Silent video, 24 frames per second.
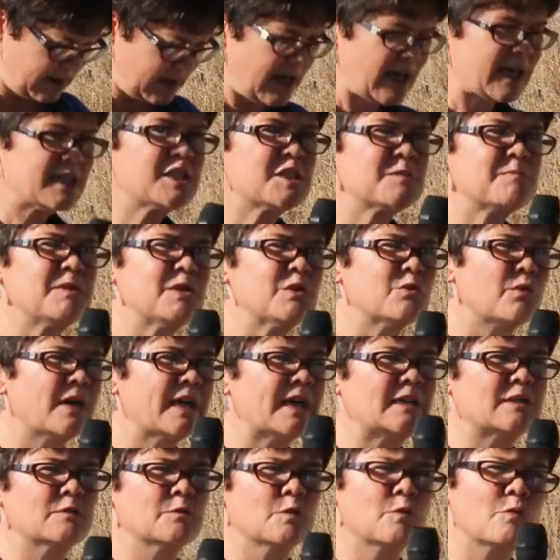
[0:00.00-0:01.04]
High-speed
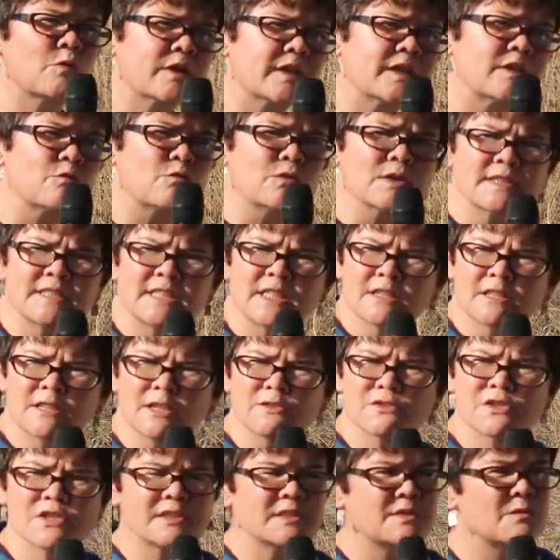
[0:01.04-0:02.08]
rail, we're working really
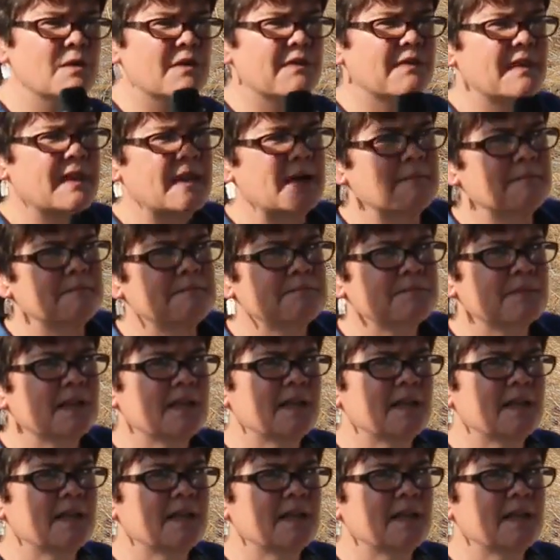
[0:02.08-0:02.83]
closely with them.